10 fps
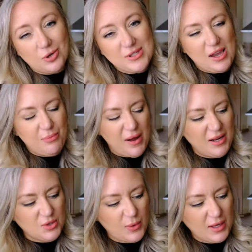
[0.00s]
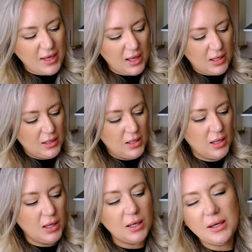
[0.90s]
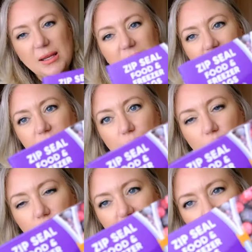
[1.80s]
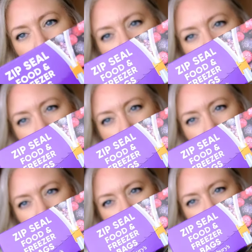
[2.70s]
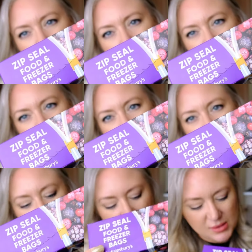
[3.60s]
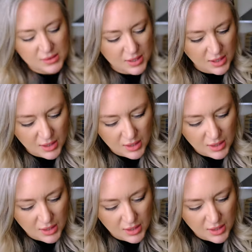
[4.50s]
got to save pennies where you can. I needed some more Ziploc food bags.